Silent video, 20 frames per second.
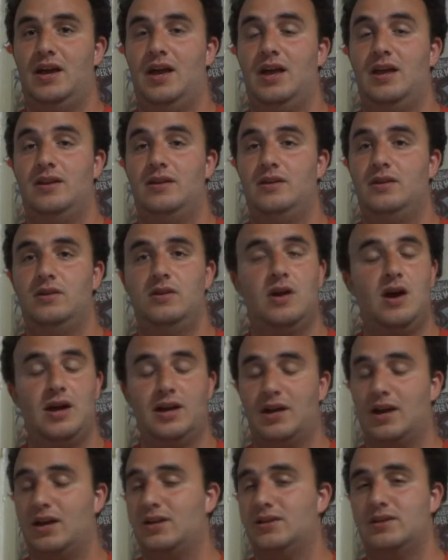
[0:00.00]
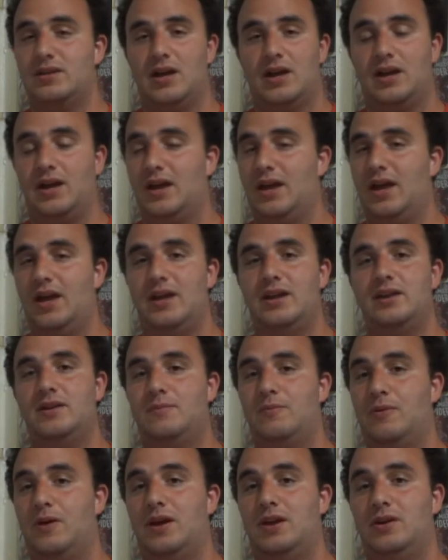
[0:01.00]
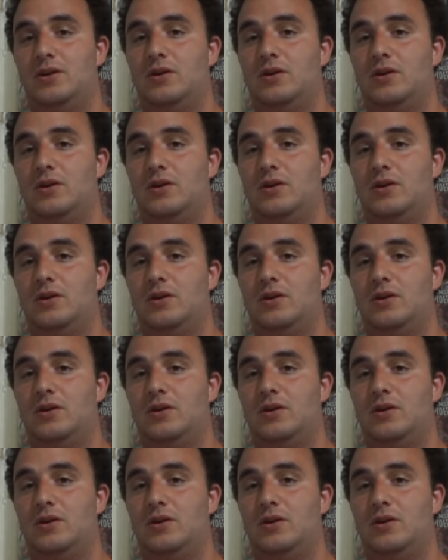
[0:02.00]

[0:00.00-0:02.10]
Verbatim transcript: And you know, I gotta hand it to Brent.